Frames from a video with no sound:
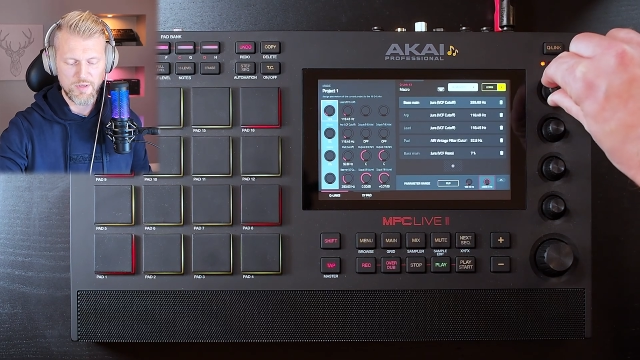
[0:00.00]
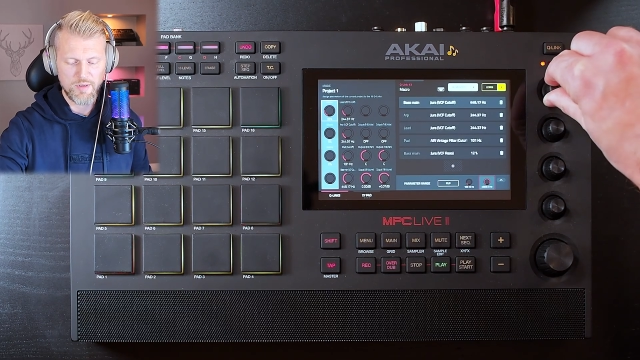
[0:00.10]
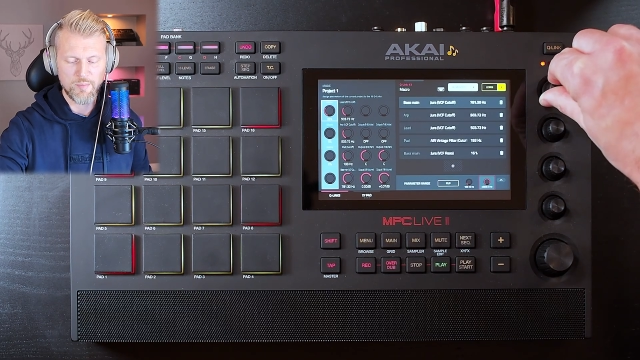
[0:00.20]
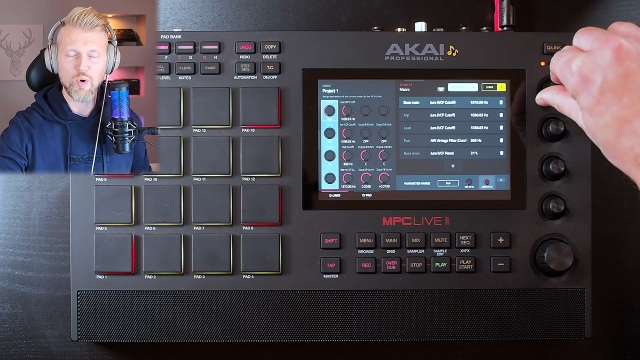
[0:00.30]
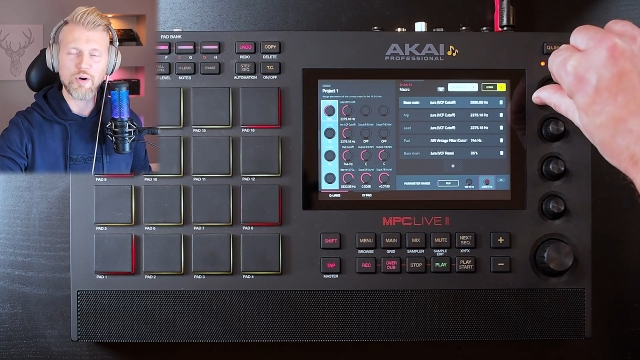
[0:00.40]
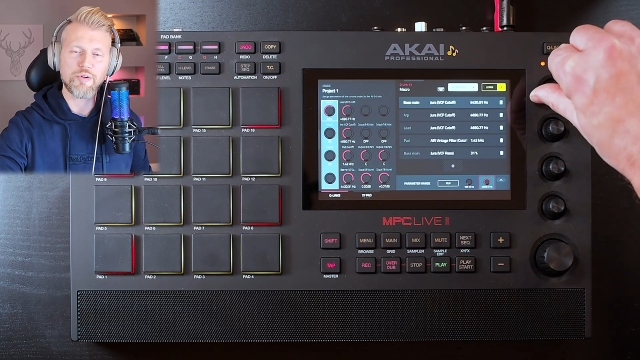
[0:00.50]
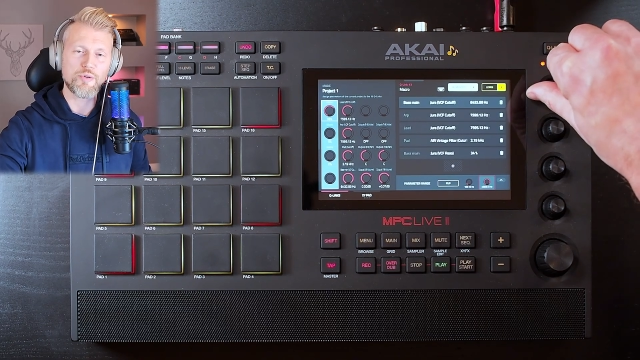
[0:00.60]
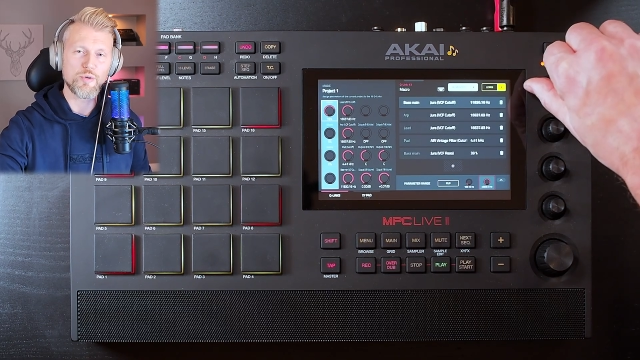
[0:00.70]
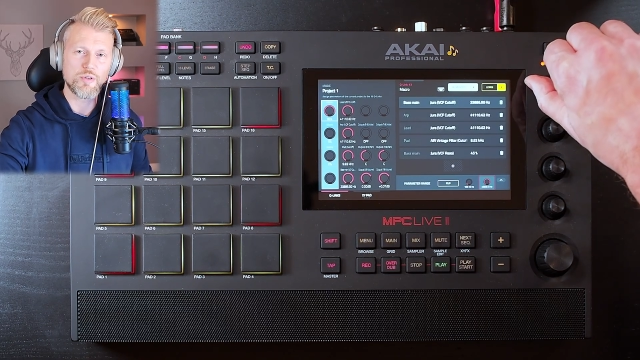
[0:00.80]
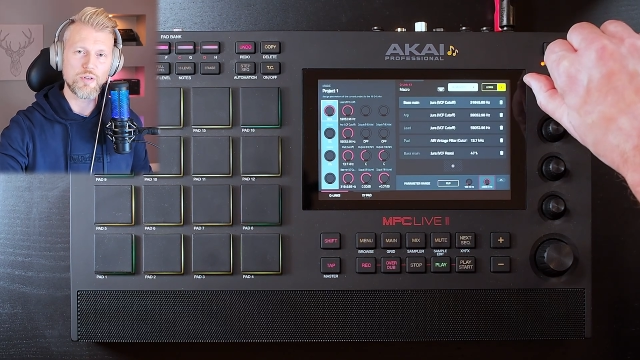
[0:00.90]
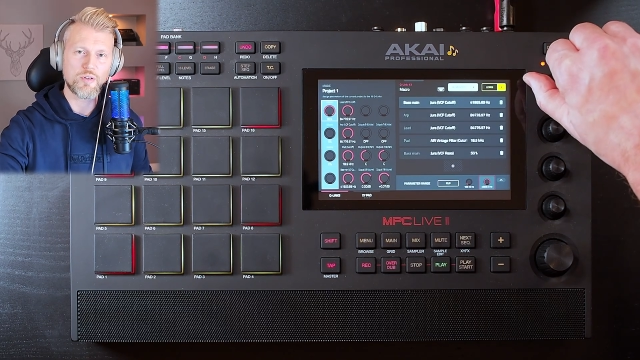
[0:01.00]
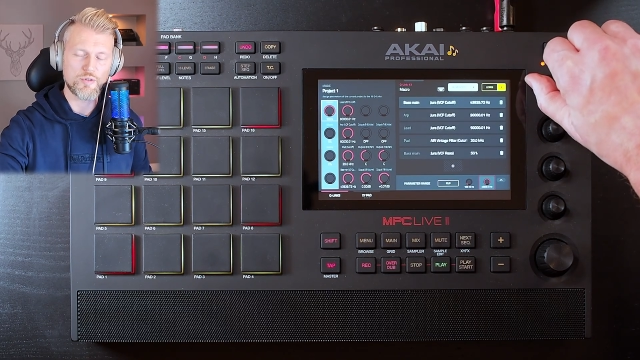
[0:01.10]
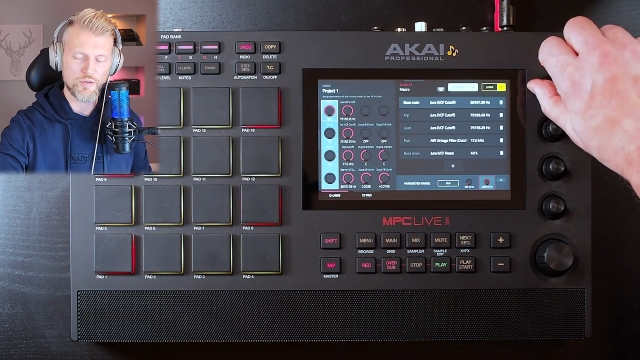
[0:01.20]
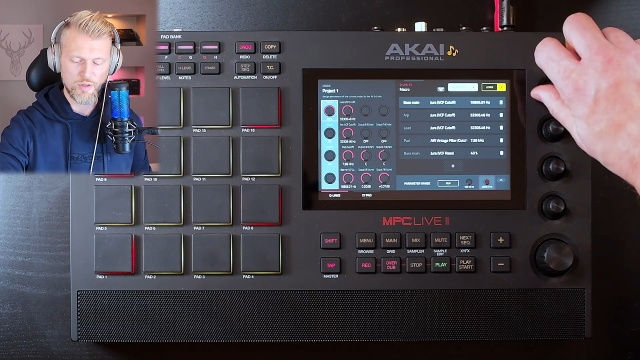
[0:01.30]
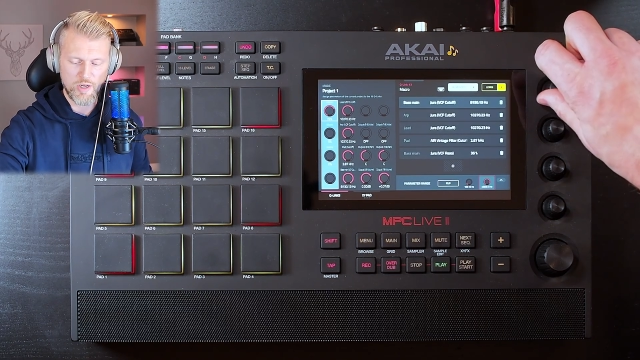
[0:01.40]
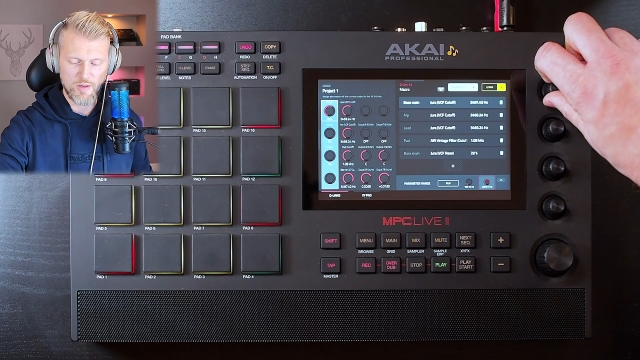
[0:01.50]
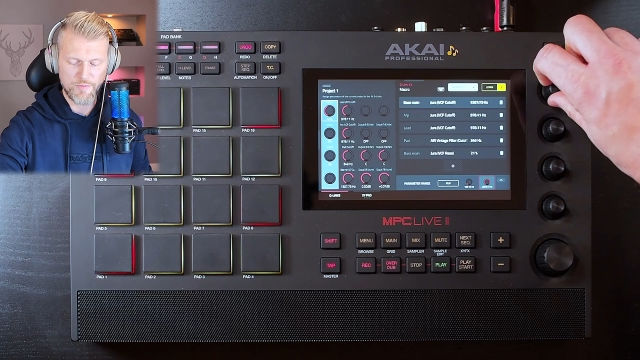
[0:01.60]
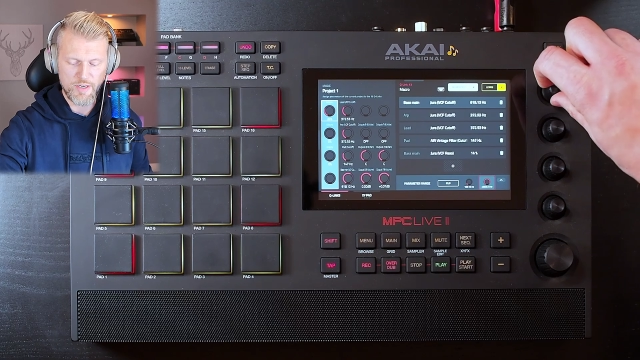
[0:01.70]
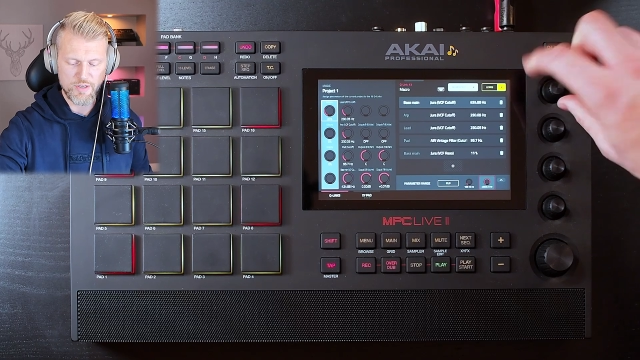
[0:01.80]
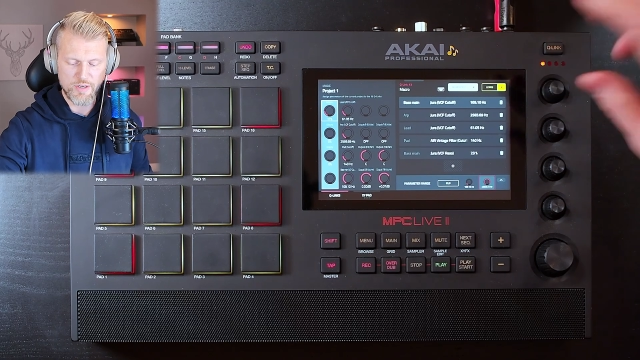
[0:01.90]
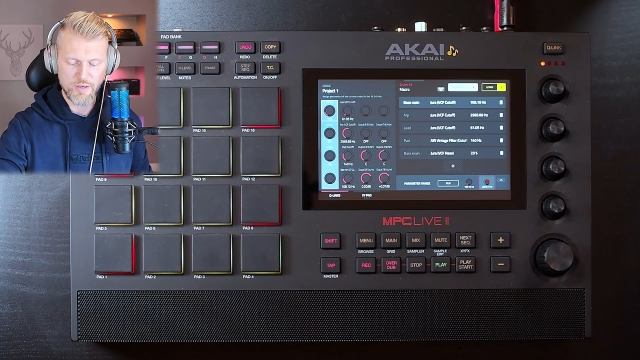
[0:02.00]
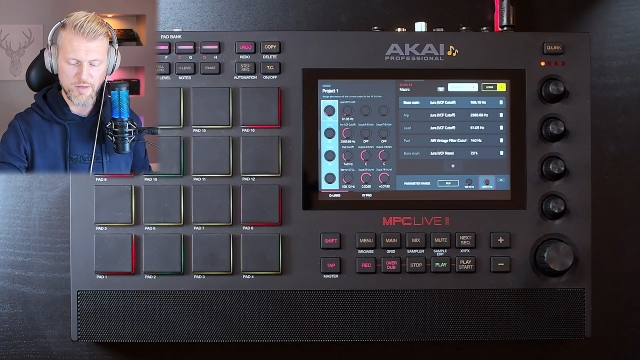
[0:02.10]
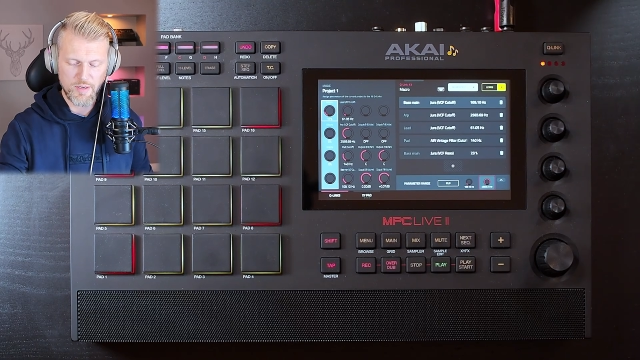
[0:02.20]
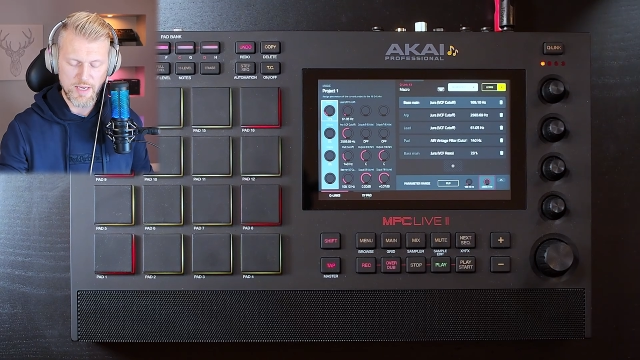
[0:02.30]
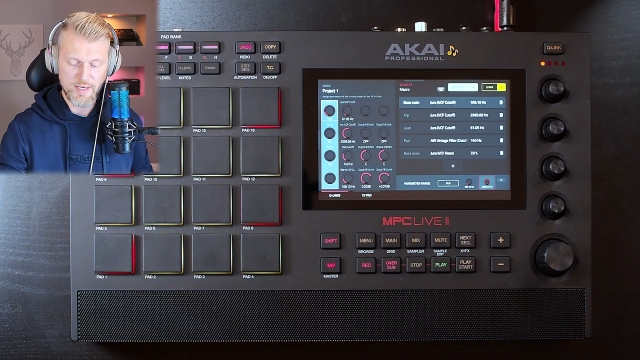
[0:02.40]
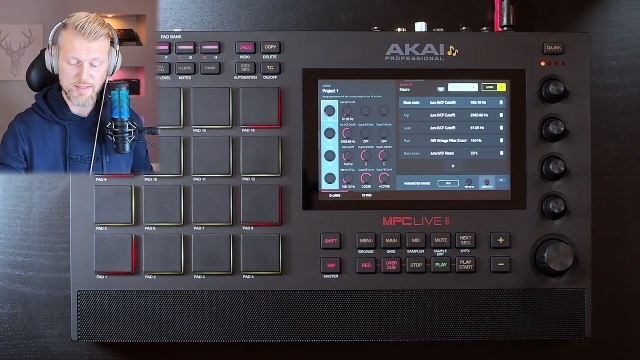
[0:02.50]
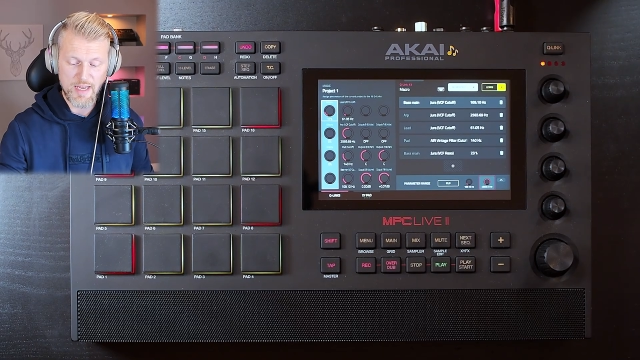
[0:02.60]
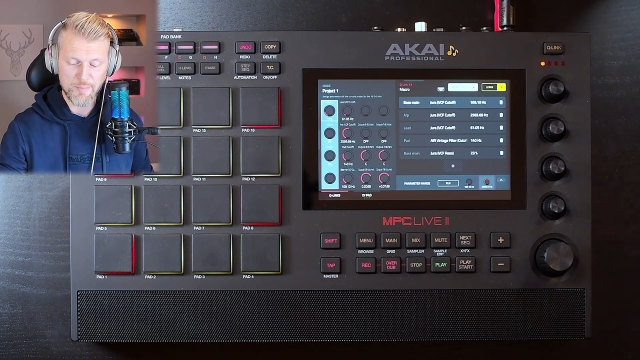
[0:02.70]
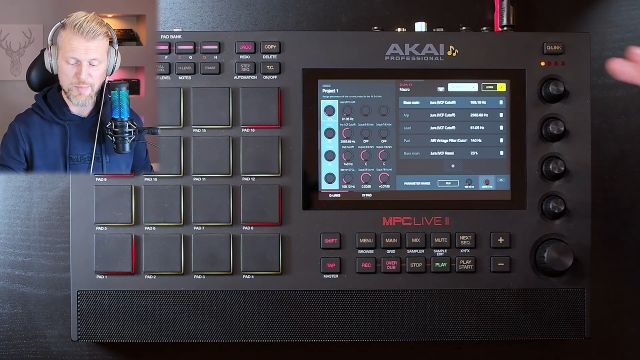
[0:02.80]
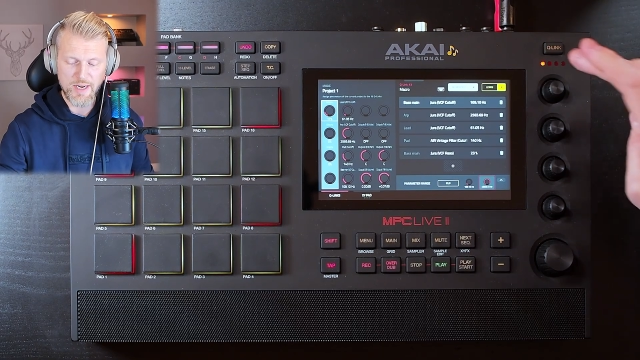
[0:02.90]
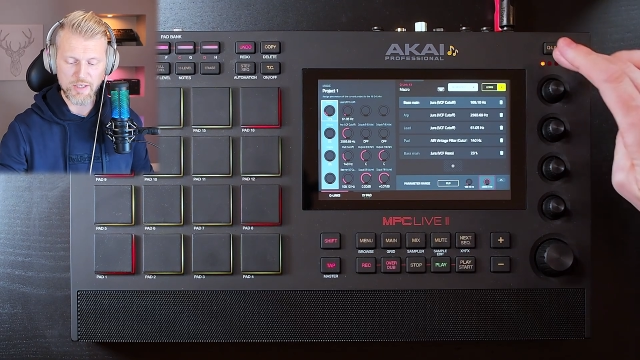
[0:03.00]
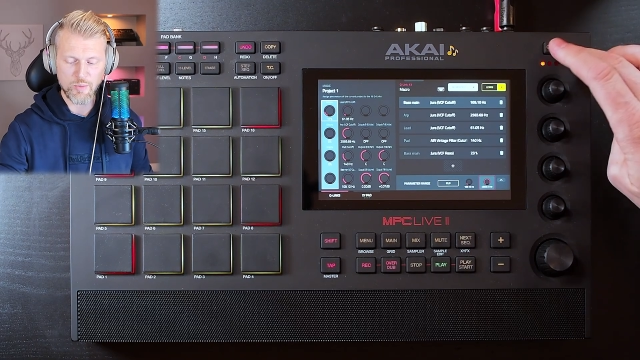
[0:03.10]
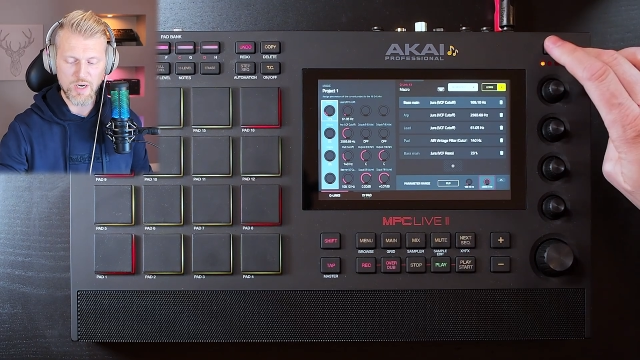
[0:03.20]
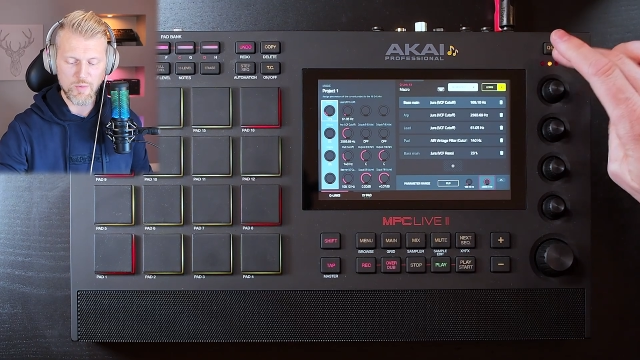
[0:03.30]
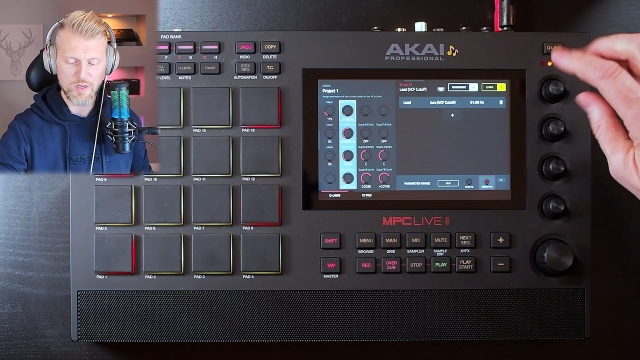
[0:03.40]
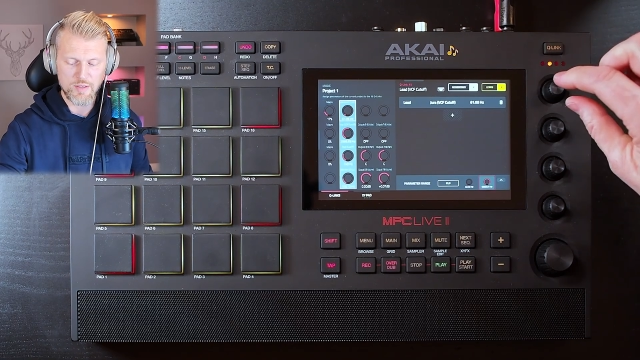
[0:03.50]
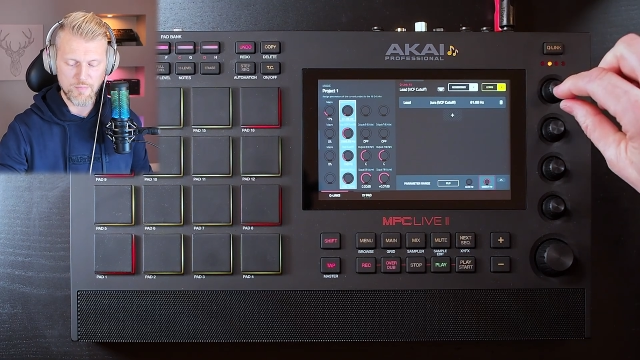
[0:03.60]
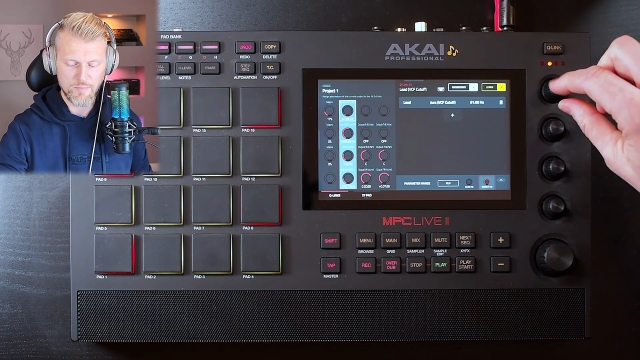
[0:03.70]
more crude Ctrl+All feature, and it snaps back to where I was.